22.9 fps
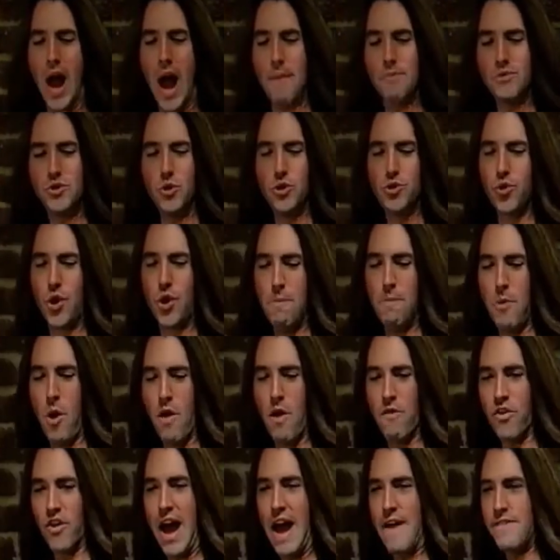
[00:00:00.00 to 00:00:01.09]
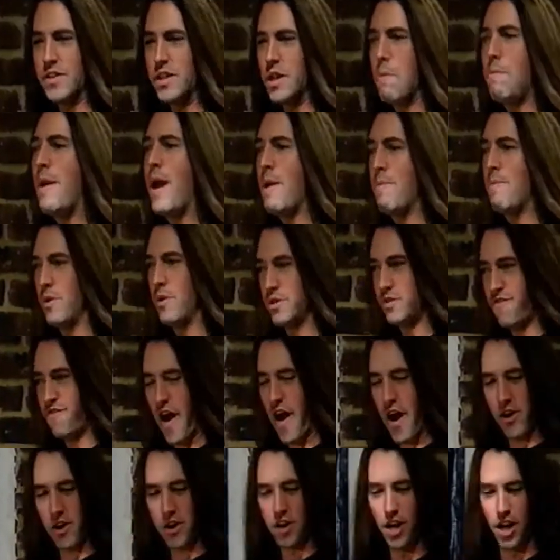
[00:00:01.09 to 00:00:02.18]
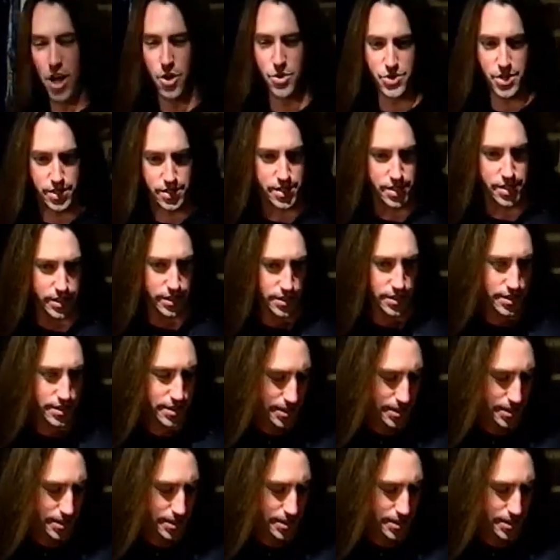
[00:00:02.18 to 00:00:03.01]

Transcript: you trip over after the People's Fair closes. Right.